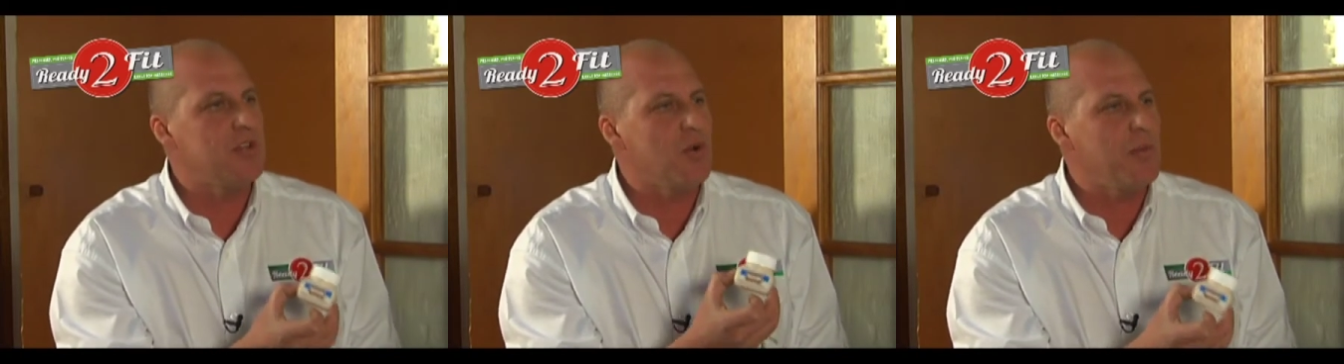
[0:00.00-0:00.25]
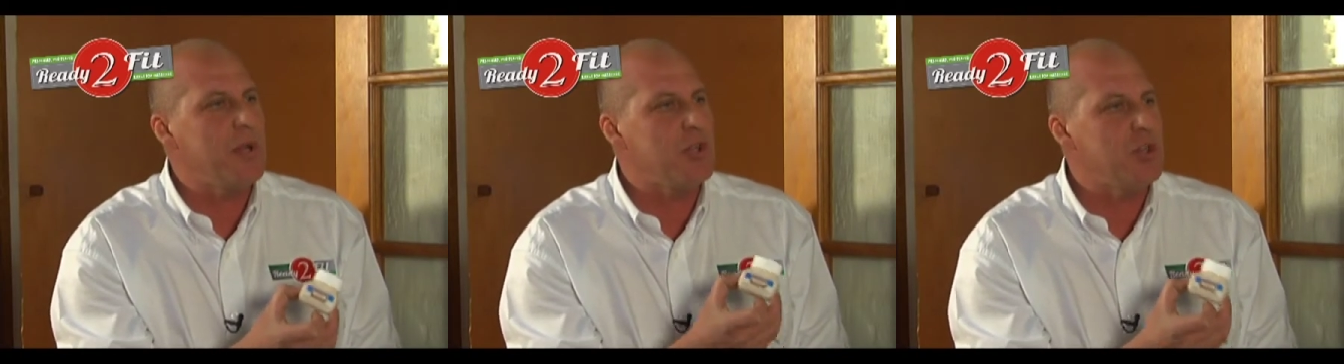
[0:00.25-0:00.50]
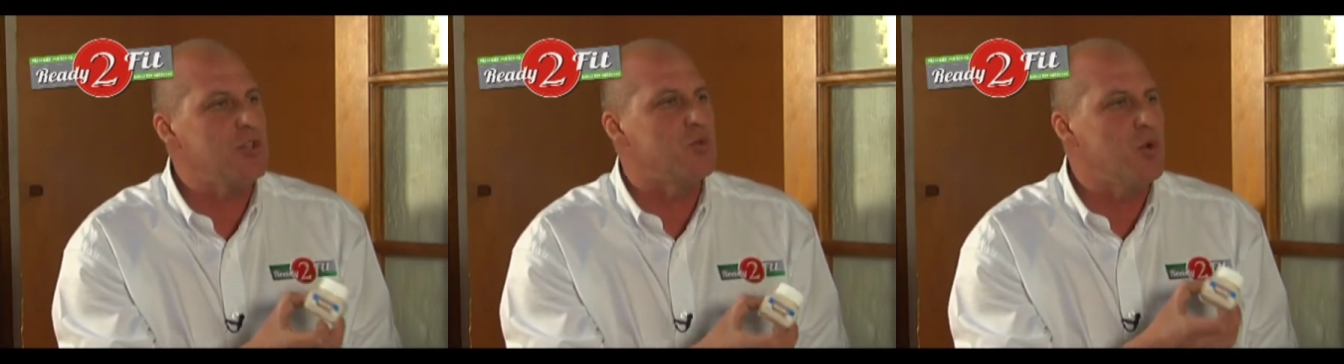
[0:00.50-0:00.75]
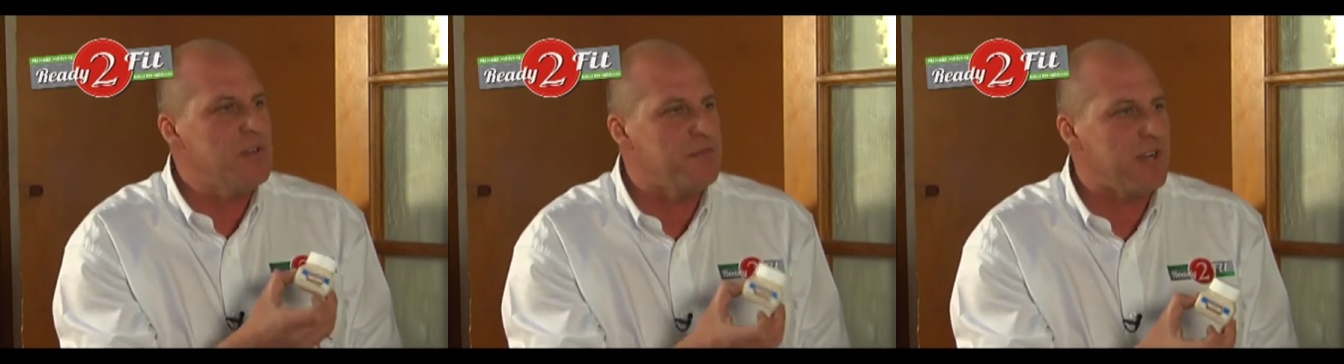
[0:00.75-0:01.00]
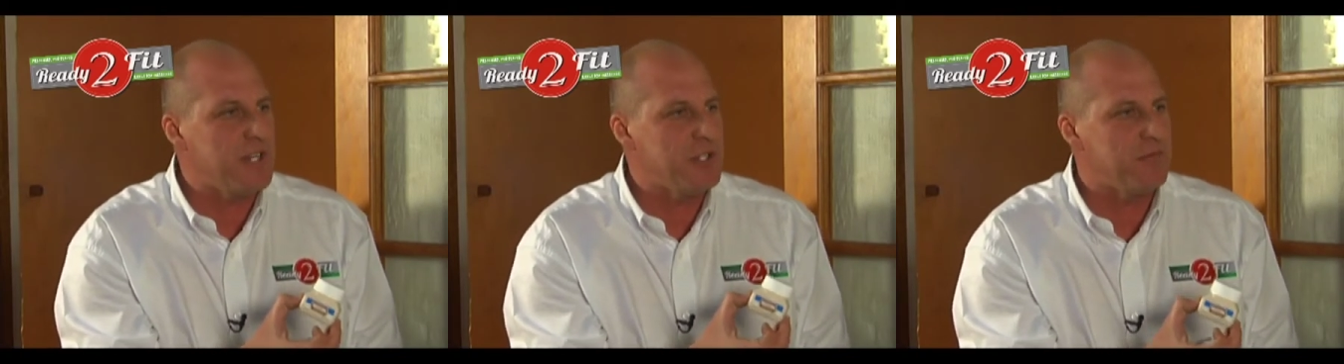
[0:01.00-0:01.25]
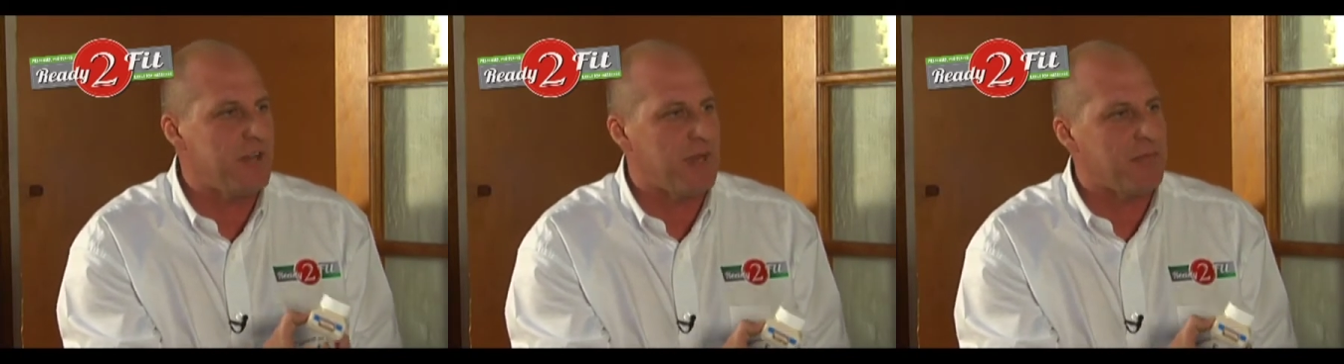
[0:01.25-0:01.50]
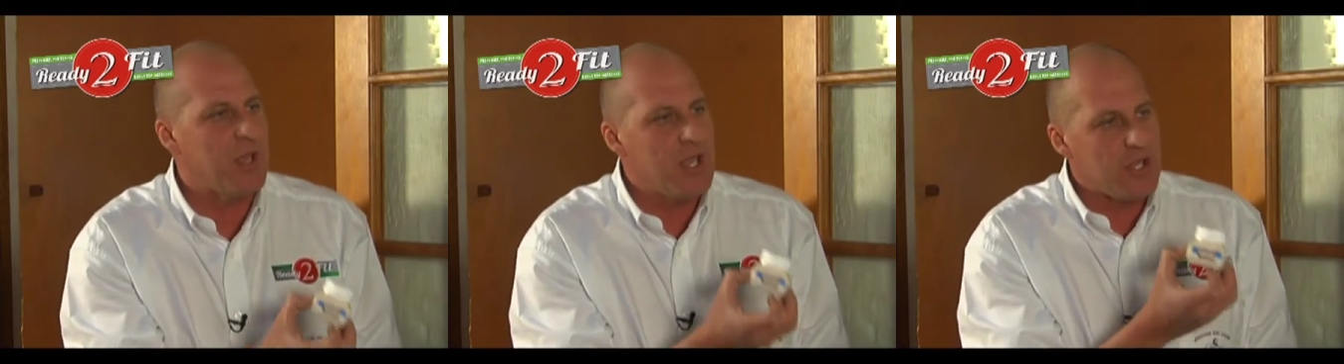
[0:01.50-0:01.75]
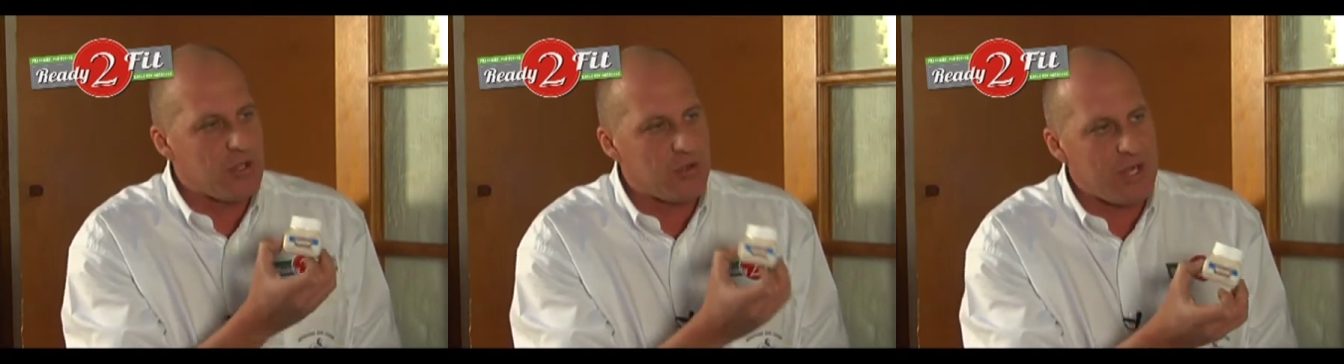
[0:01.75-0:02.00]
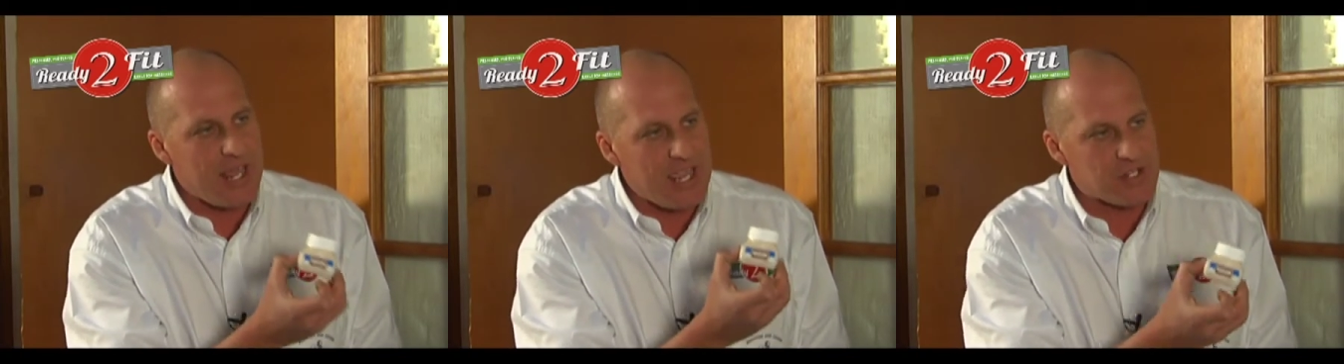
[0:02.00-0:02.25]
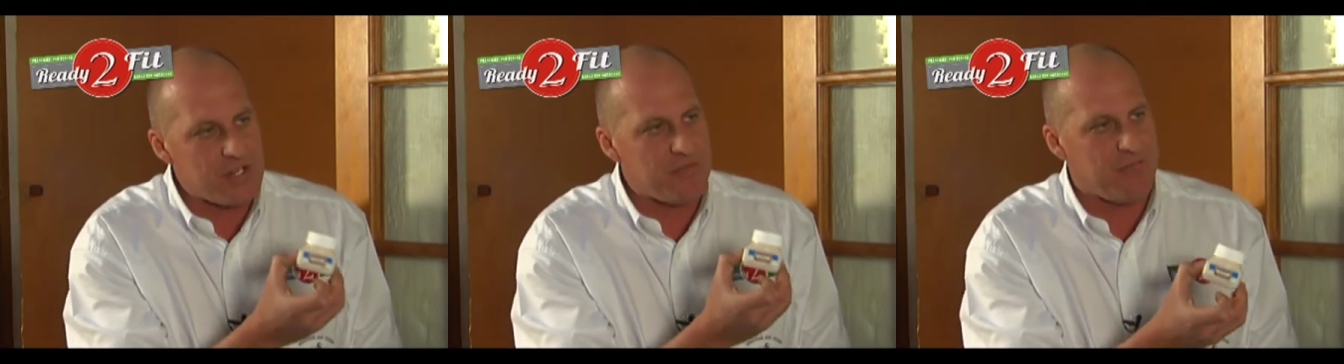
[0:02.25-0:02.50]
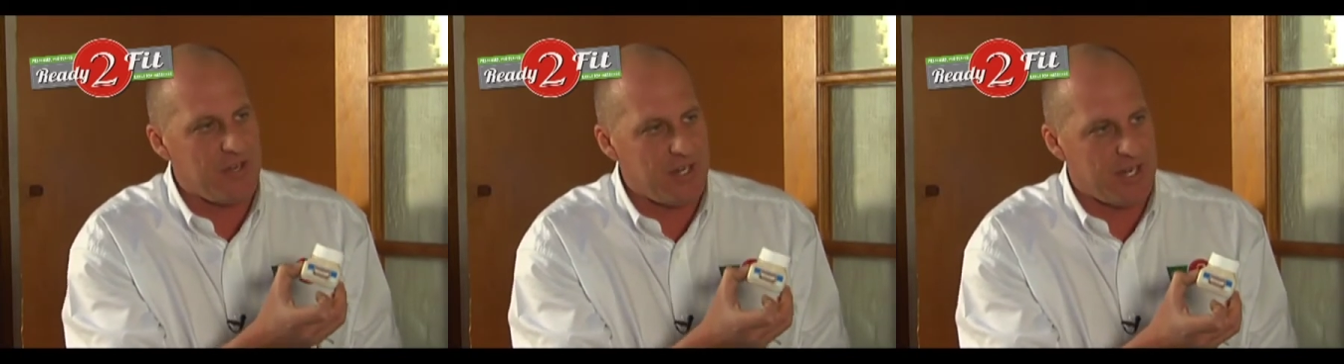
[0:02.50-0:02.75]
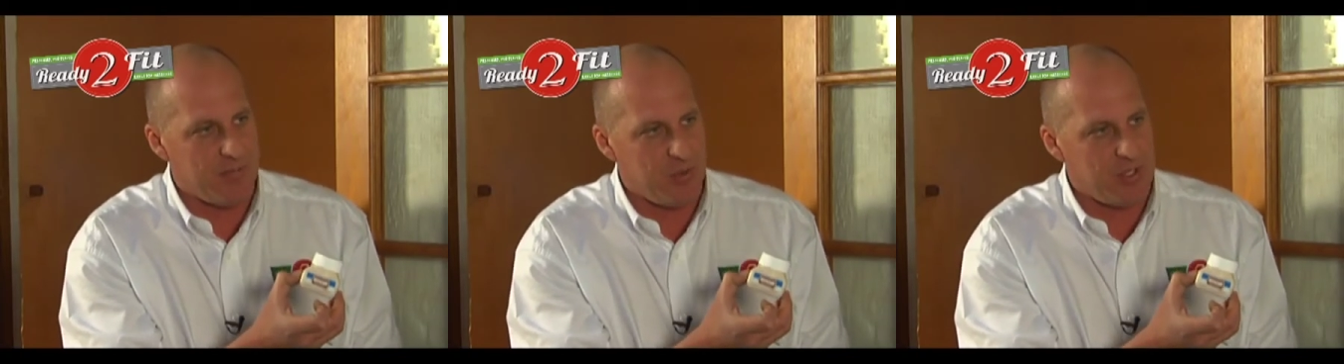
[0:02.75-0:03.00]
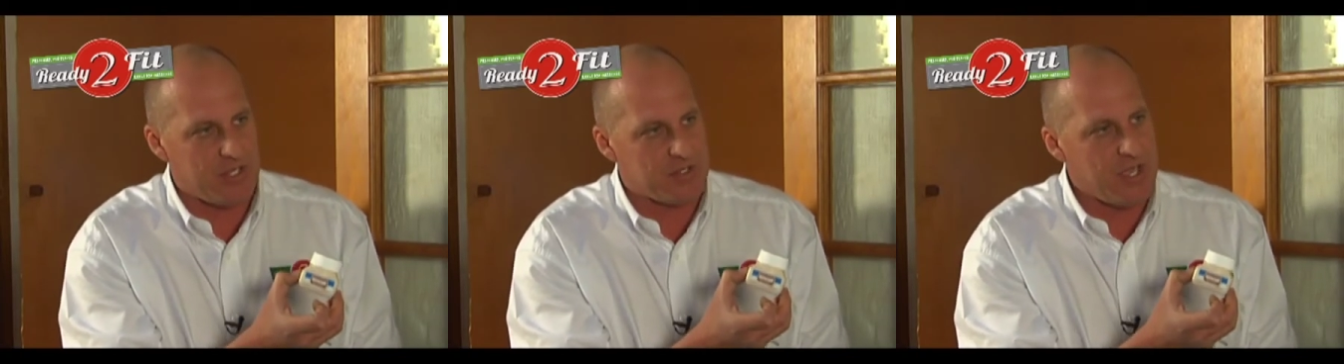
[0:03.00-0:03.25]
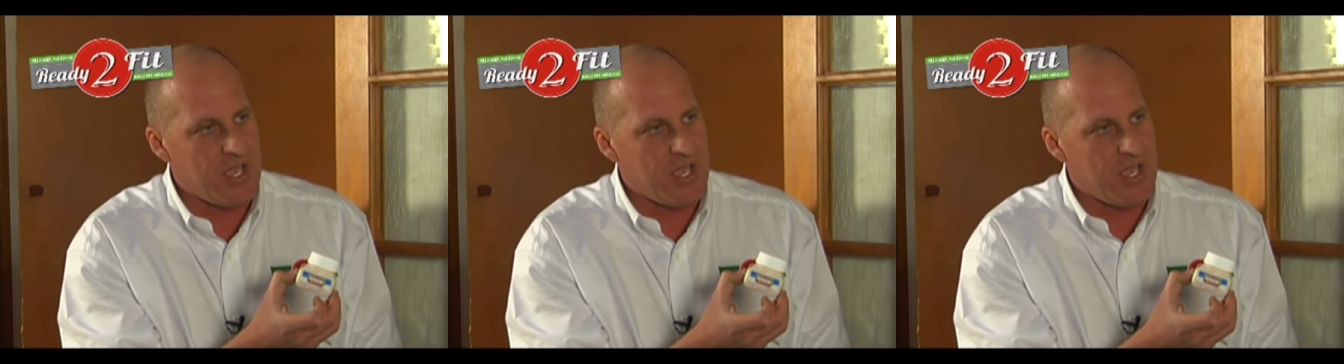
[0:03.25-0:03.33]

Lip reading: normally use wood filler to fill up. You can actually fill it up with this.